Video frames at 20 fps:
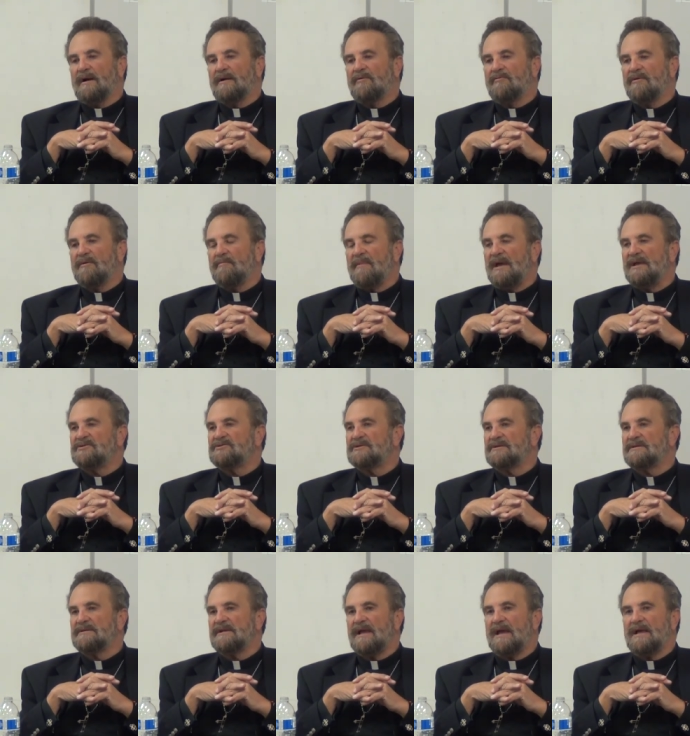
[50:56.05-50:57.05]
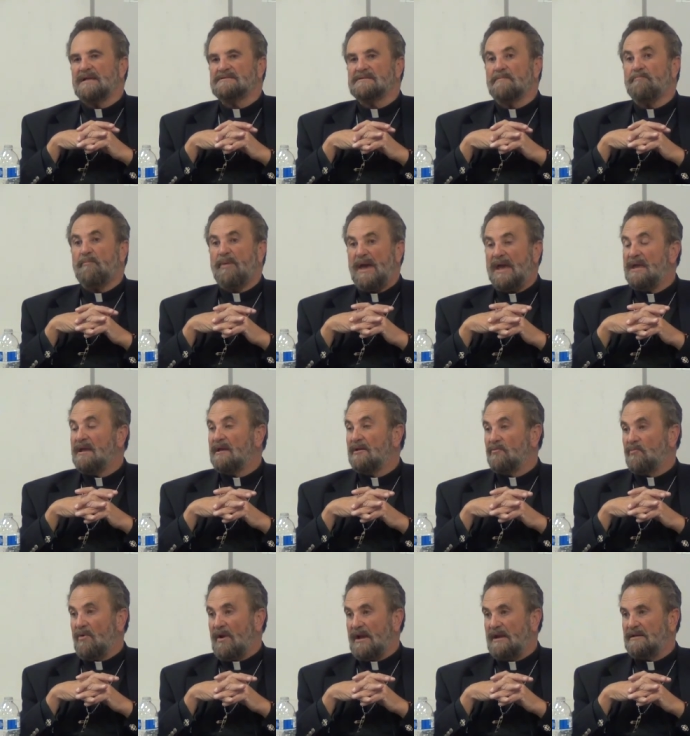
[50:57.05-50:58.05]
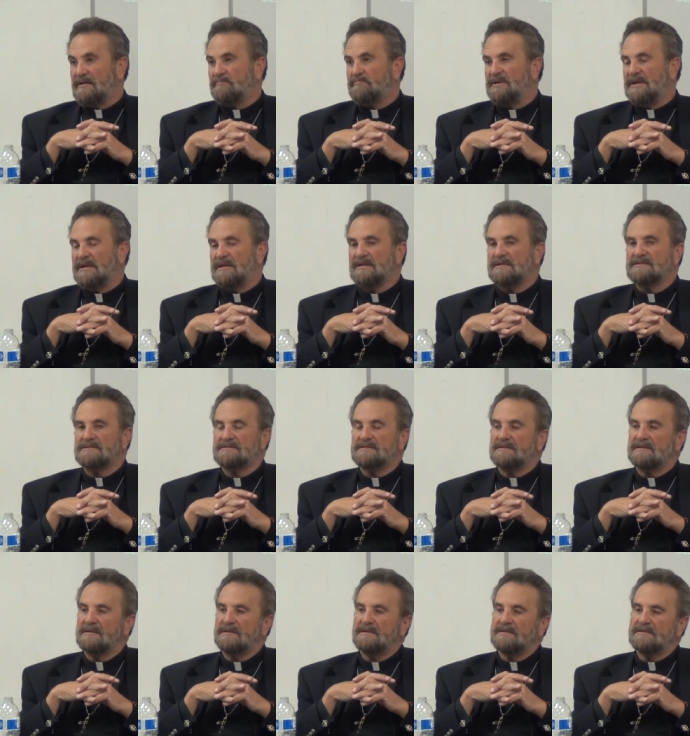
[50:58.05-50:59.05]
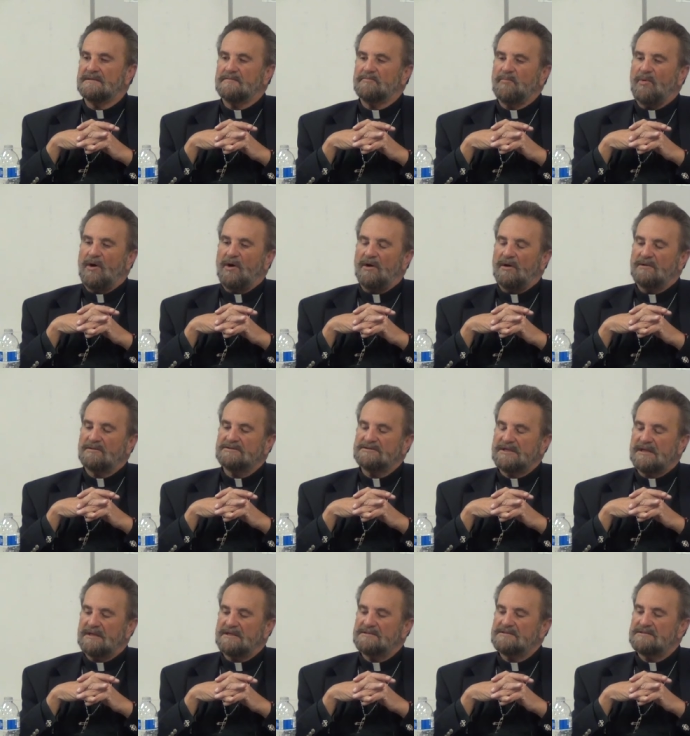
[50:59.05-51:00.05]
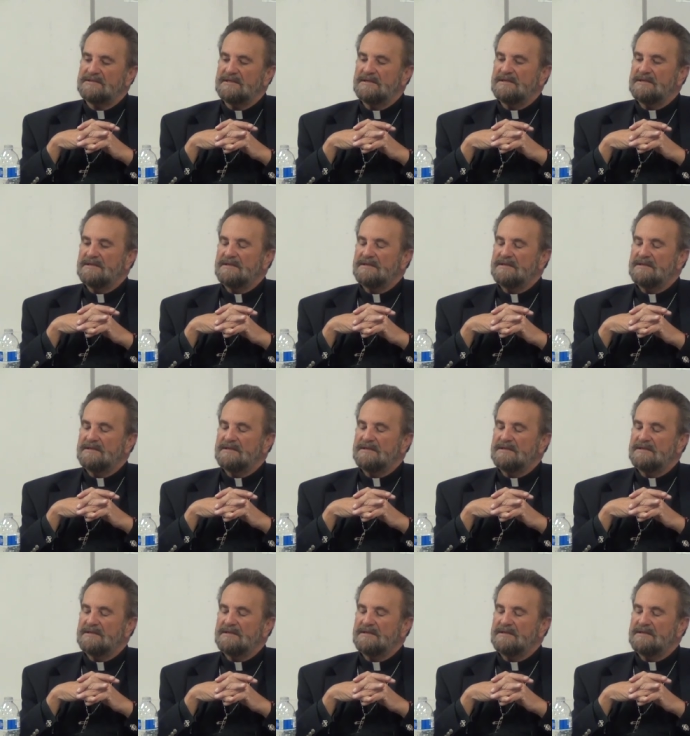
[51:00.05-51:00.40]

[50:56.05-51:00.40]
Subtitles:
cremation as a pagan rite because Paul says